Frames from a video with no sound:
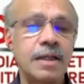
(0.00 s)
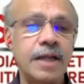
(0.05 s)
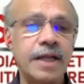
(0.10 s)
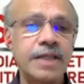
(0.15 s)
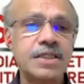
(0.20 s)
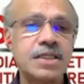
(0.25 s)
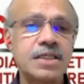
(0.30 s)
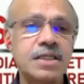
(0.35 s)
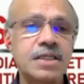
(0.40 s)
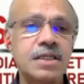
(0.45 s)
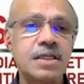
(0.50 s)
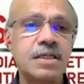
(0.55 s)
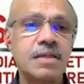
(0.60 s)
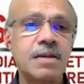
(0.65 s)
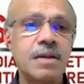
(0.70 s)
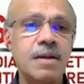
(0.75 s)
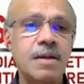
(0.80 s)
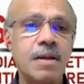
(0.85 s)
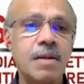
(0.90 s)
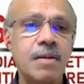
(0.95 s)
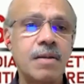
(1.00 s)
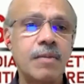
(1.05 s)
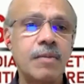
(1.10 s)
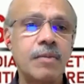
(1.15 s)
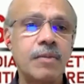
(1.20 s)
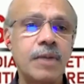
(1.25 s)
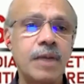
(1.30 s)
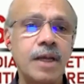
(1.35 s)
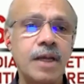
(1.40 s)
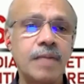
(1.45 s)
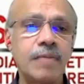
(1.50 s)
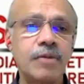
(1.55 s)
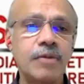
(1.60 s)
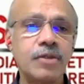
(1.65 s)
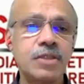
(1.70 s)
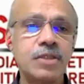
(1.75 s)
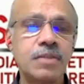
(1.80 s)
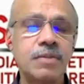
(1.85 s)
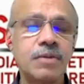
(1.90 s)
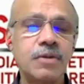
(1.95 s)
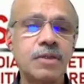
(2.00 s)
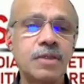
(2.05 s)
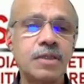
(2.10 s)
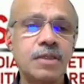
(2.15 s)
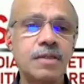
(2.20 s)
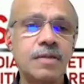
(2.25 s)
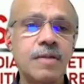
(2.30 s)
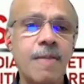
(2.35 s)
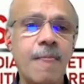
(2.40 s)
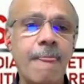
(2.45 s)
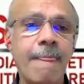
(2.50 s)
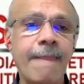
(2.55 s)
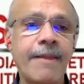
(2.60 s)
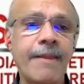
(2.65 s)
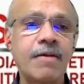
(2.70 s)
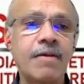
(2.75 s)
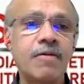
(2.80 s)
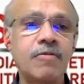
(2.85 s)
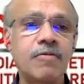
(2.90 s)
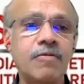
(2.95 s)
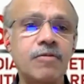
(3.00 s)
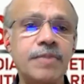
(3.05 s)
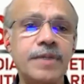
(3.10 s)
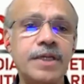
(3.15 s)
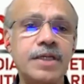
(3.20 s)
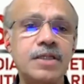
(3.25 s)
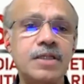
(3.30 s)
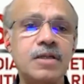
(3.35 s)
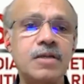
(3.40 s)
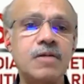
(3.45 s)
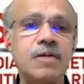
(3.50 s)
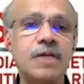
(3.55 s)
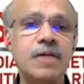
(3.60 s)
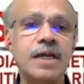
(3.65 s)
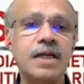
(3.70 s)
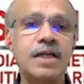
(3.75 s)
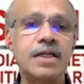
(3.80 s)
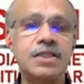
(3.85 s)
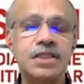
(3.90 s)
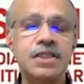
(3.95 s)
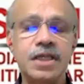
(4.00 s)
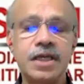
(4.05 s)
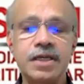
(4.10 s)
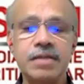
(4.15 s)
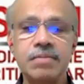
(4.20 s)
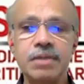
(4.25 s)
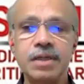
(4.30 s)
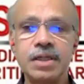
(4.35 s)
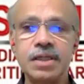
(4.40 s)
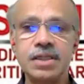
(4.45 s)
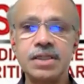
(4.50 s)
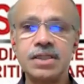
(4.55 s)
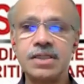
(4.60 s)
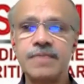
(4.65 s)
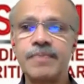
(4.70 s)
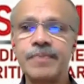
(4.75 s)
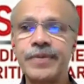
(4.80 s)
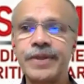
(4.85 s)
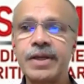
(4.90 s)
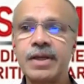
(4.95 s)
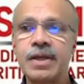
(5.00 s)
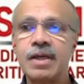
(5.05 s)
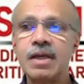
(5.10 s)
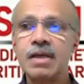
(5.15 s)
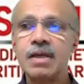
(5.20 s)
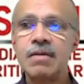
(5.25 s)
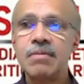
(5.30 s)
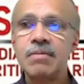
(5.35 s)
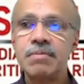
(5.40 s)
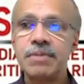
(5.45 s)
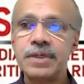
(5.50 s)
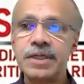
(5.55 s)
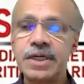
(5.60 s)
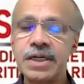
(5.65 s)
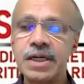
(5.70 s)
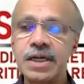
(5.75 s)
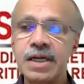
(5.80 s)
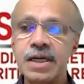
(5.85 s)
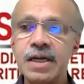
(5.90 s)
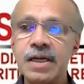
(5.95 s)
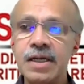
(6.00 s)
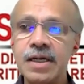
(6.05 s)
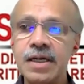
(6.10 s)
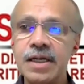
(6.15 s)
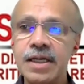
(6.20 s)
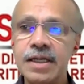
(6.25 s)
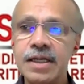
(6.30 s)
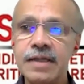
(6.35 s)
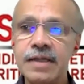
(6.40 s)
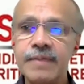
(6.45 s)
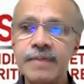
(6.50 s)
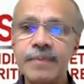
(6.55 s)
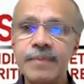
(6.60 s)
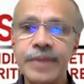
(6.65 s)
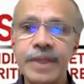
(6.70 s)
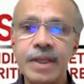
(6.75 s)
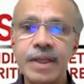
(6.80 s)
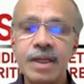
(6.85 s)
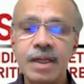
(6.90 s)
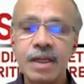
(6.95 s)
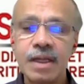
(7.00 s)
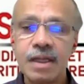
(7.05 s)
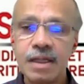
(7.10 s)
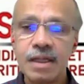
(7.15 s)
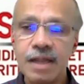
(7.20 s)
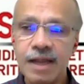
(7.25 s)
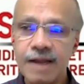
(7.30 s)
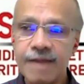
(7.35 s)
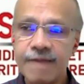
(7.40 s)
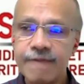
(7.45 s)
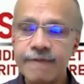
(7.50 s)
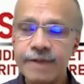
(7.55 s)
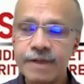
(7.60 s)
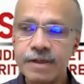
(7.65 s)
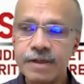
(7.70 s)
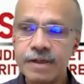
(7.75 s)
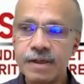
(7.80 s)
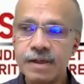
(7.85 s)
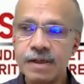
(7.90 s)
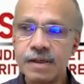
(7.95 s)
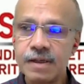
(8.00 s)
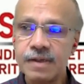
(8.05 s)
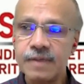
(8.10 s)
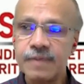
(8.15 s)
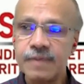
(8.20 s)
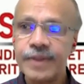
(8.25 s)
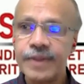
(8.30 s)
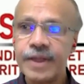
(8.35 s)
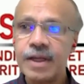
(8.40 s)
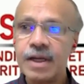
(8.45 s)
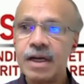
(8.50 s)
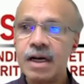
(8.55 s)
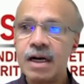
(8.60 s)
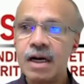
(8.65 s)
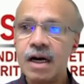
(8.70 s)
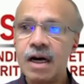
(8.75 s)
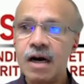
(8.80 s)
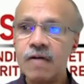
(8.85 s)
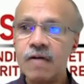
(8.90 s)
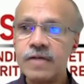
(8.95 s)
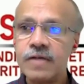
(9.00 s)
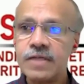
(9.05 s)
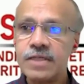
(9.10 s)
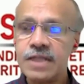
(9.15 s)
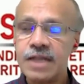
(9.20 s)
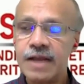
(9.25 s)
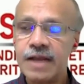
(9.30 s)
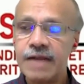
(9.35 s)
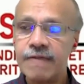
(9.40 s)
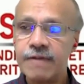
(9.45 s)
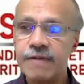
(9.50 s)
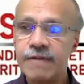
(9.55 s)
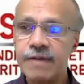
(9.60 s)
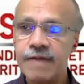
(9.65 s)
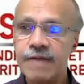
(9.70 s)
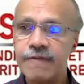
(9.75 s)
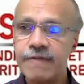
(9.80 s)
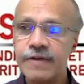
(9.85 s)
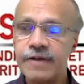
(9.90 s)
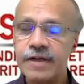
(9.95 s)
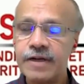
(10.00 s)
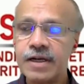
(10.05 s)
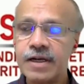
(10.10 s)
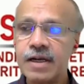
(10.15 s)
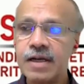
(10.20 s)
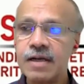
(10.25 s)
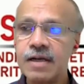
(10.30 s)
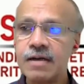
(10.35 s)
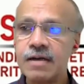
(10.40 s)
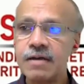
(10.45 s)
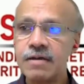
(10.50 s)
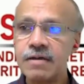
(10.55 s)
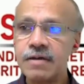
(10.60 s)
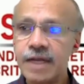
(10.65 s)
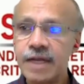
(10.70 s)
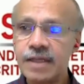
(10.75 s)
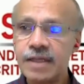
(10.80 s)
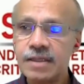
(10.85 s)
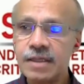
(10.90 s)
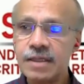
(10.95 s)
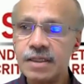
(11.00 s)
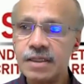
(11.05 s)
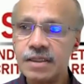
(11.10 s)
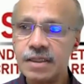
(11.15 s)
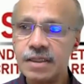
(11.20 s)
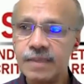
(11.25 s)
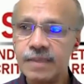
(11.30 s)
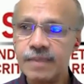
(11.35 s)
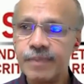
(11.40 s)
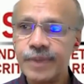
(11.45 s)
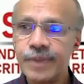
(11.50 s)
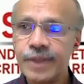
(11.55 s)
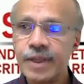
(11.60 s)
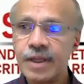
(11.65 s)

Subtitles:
Next, and most important, would be to look at the chambers, particularly the left ventricle. How is the left ventricular contractility?